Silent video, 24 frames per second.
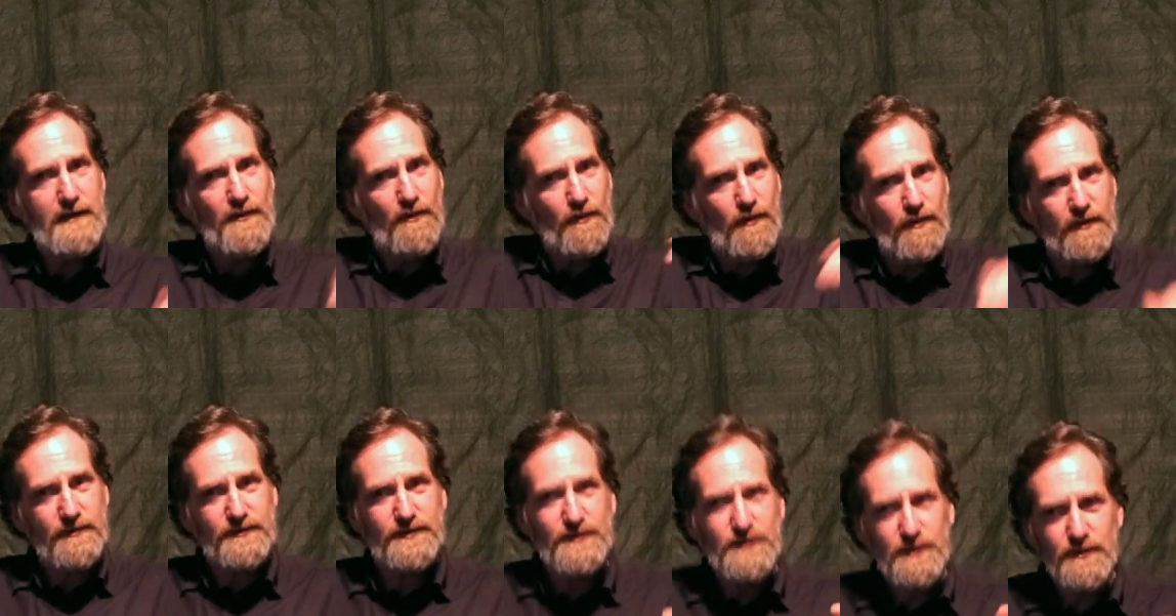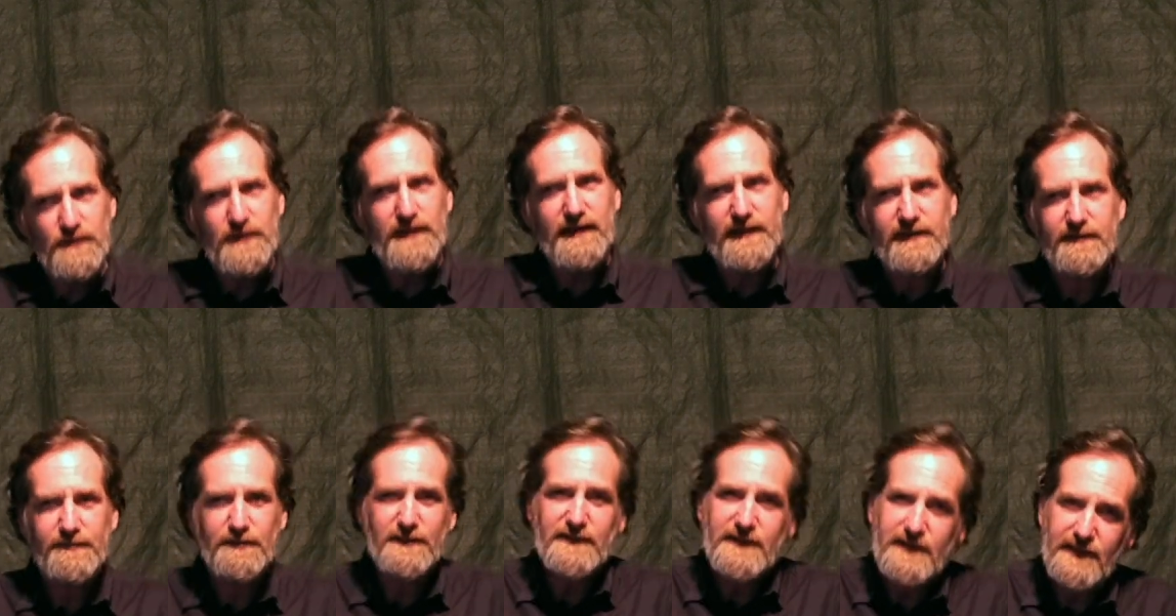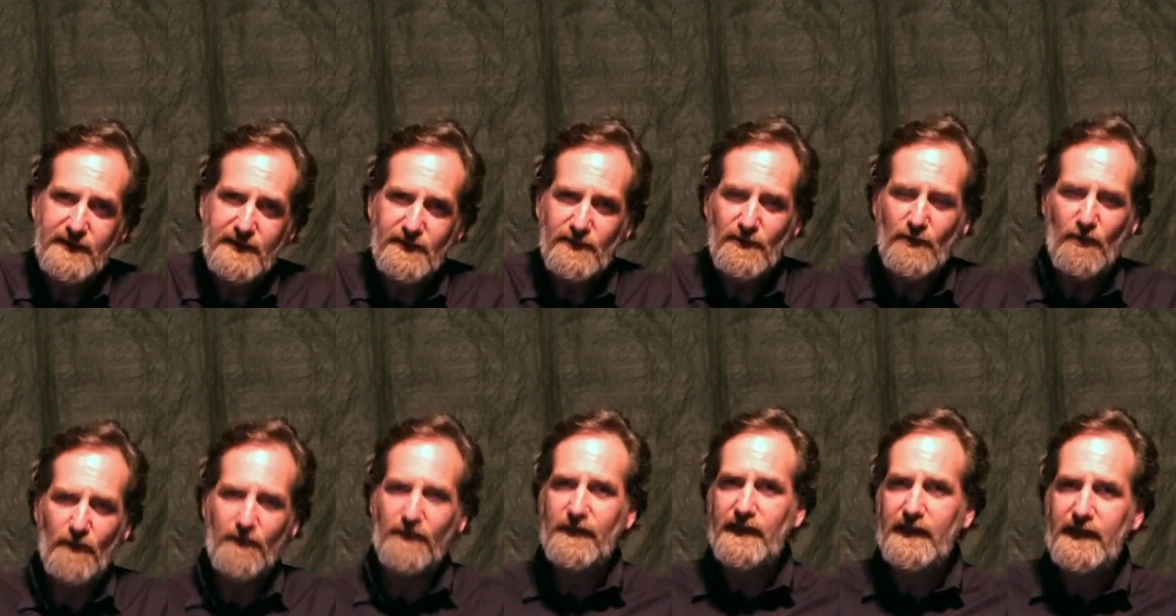well, do this particular
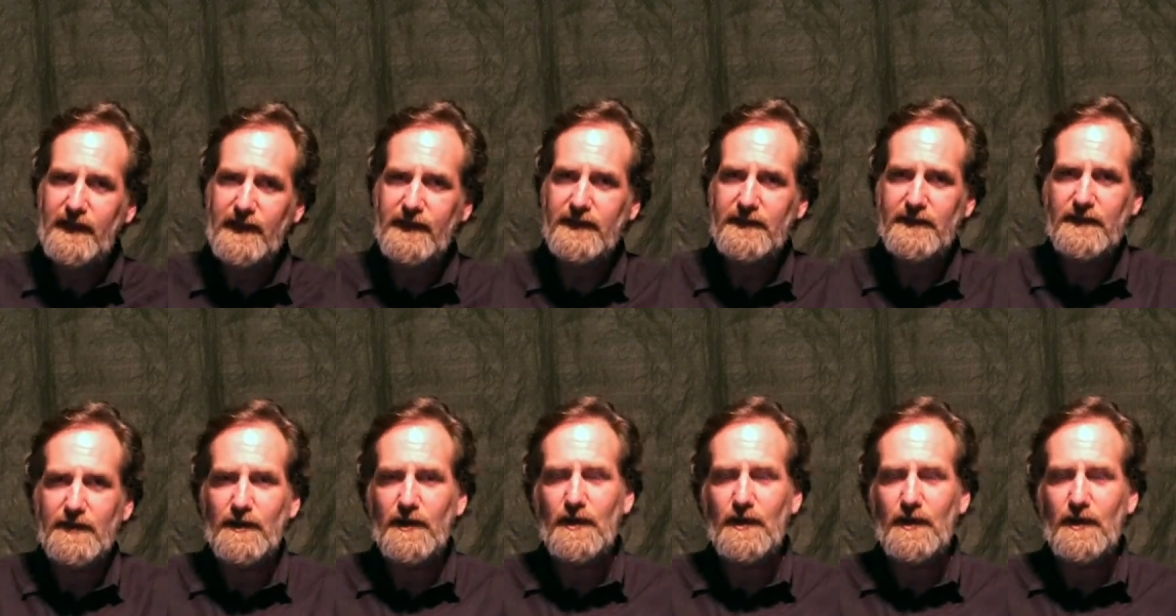thing,